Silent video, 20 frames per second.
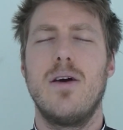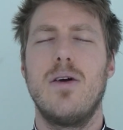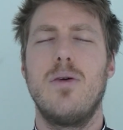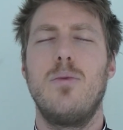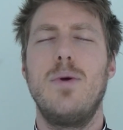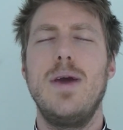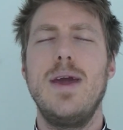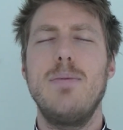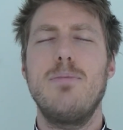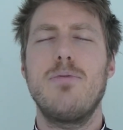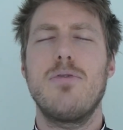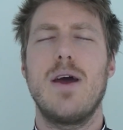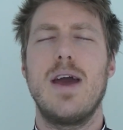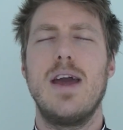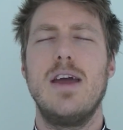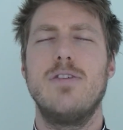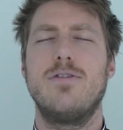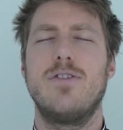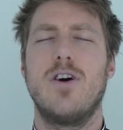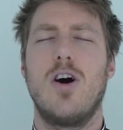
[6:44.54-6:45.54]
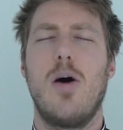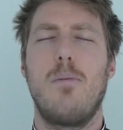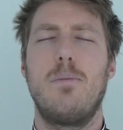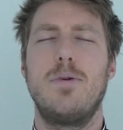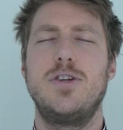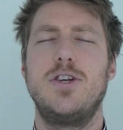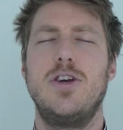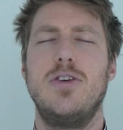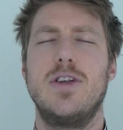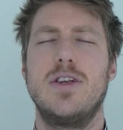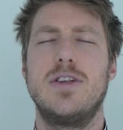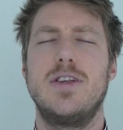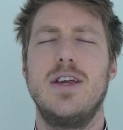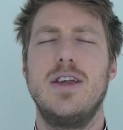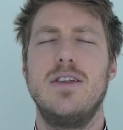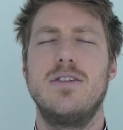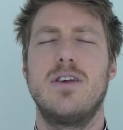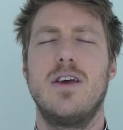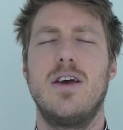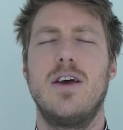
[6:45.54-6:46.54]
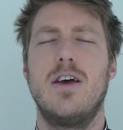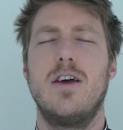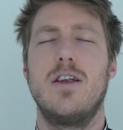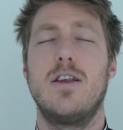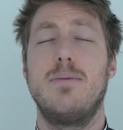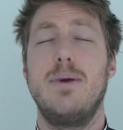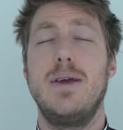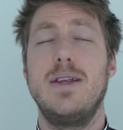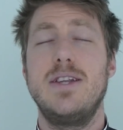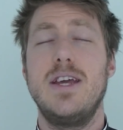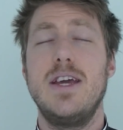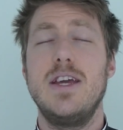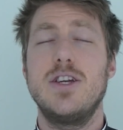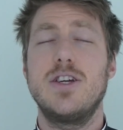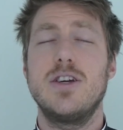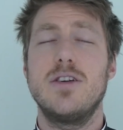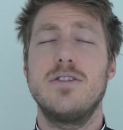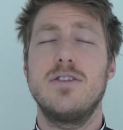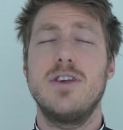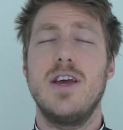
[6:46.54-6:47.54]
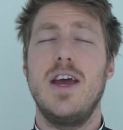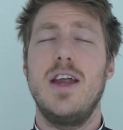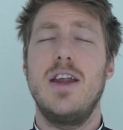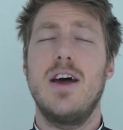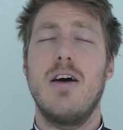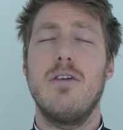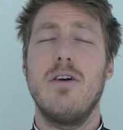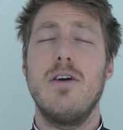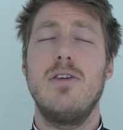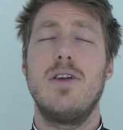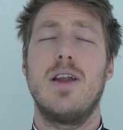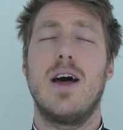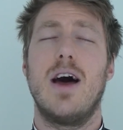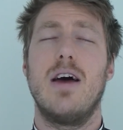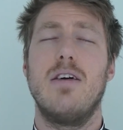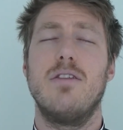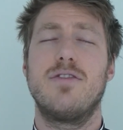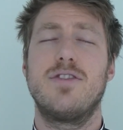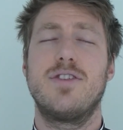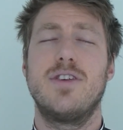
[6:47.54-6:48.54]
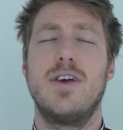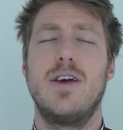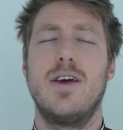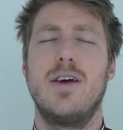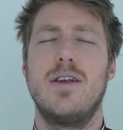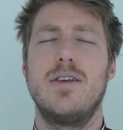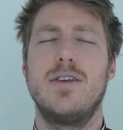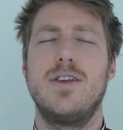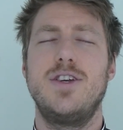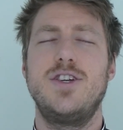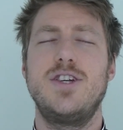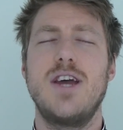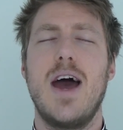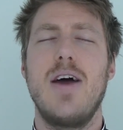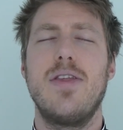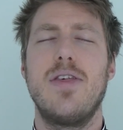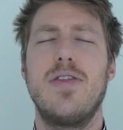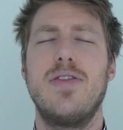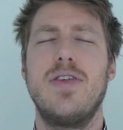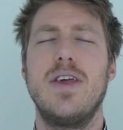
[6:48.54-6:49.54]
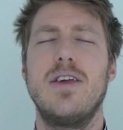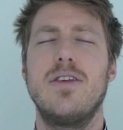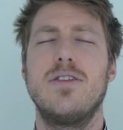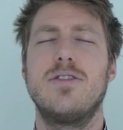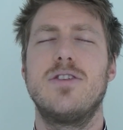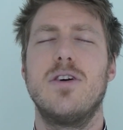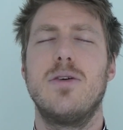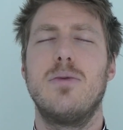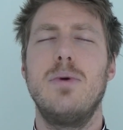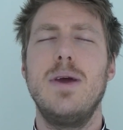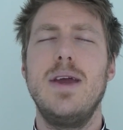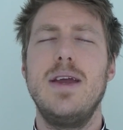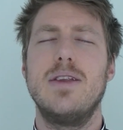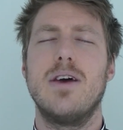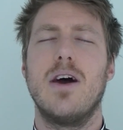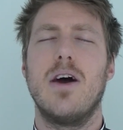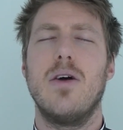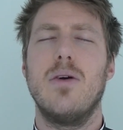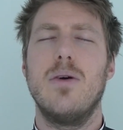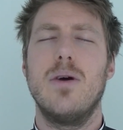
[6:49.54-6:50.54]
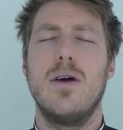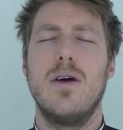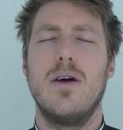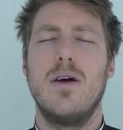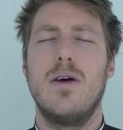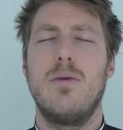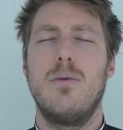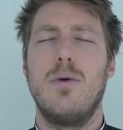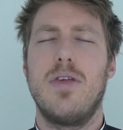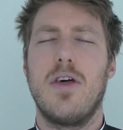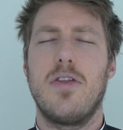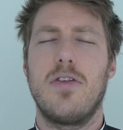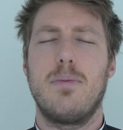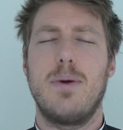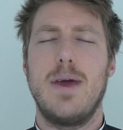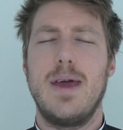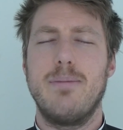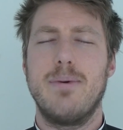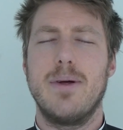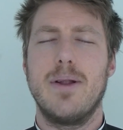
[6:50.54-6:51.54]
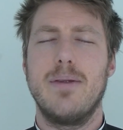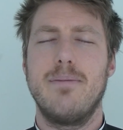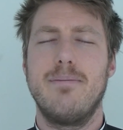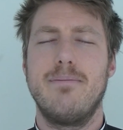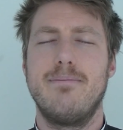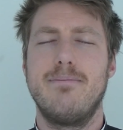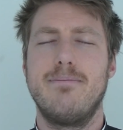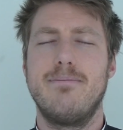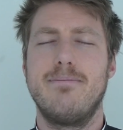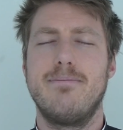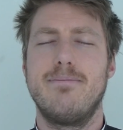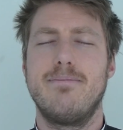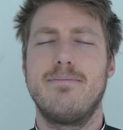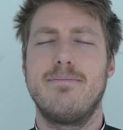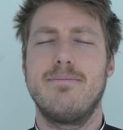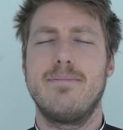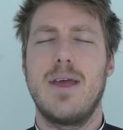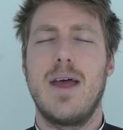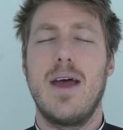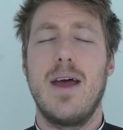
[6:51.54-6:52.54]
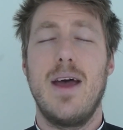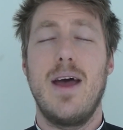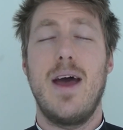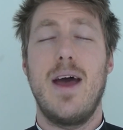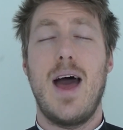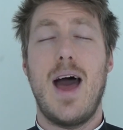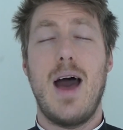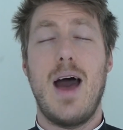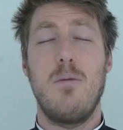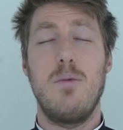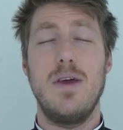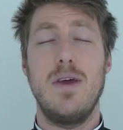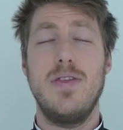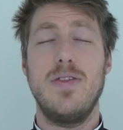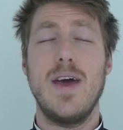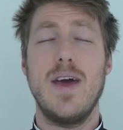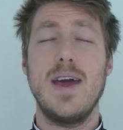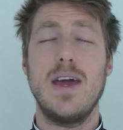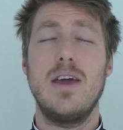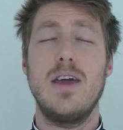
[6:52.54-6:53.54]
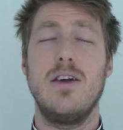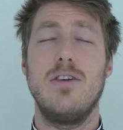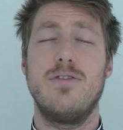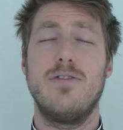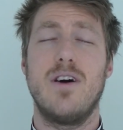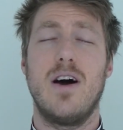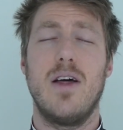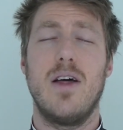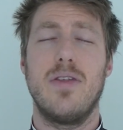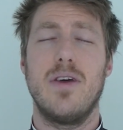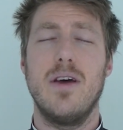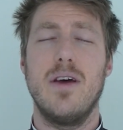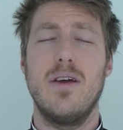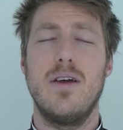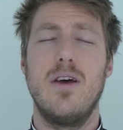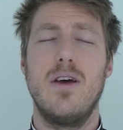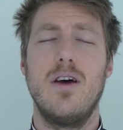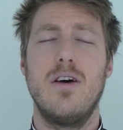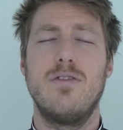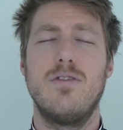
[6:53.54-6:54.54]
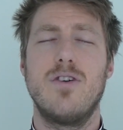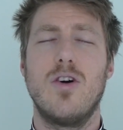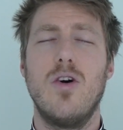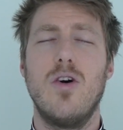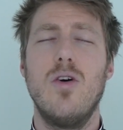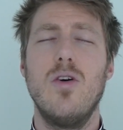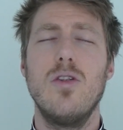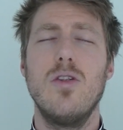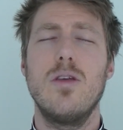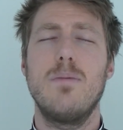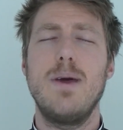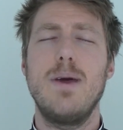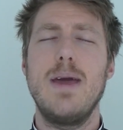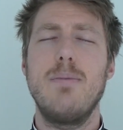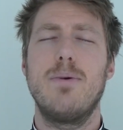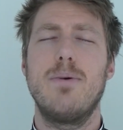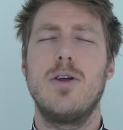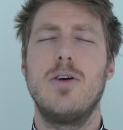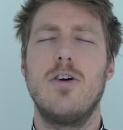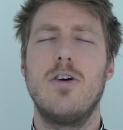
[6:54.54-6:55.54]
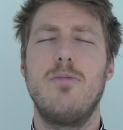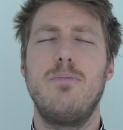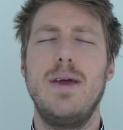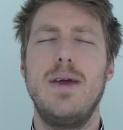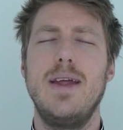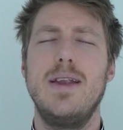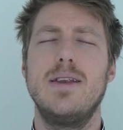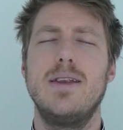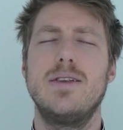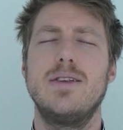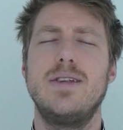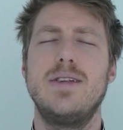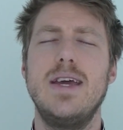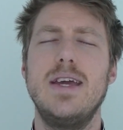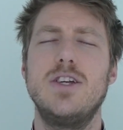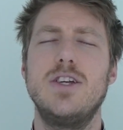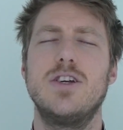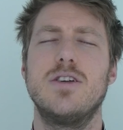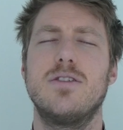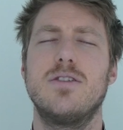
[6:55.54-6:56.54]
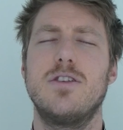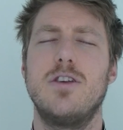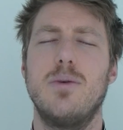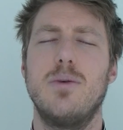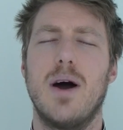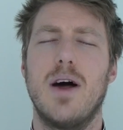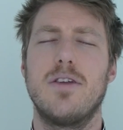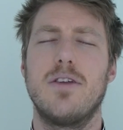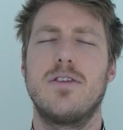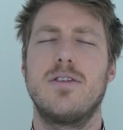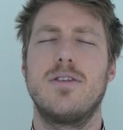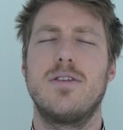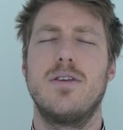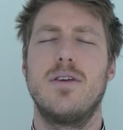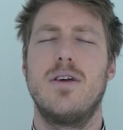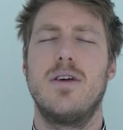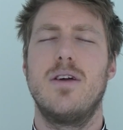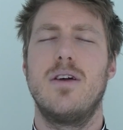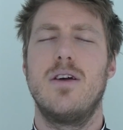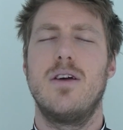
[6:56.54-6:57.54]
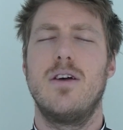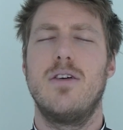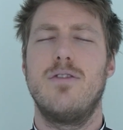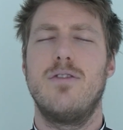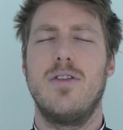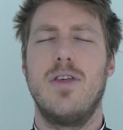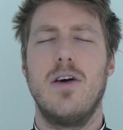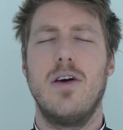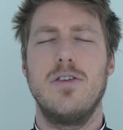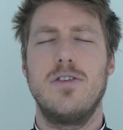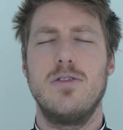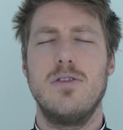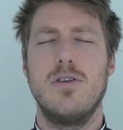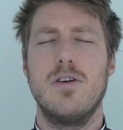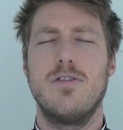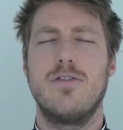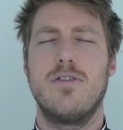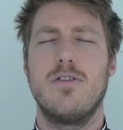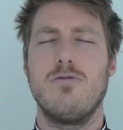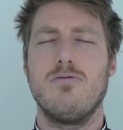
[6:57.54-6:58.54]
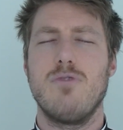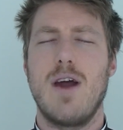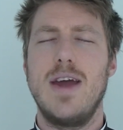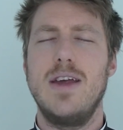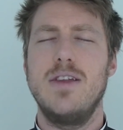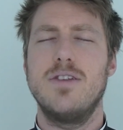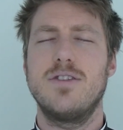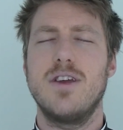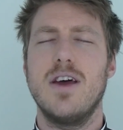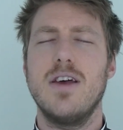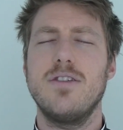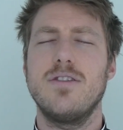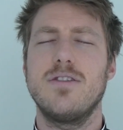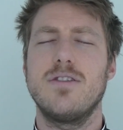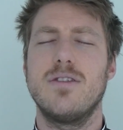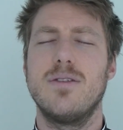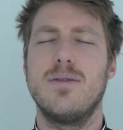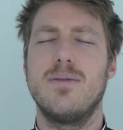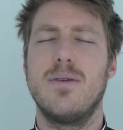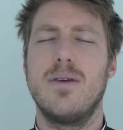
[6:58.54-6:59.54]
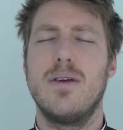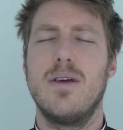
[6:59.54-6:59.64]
We pray for opportunities to be teachers in our own lives, to share the things that we know with other people. And we thank you, Father, for all the people who have been teachers to us, for those who have raised us,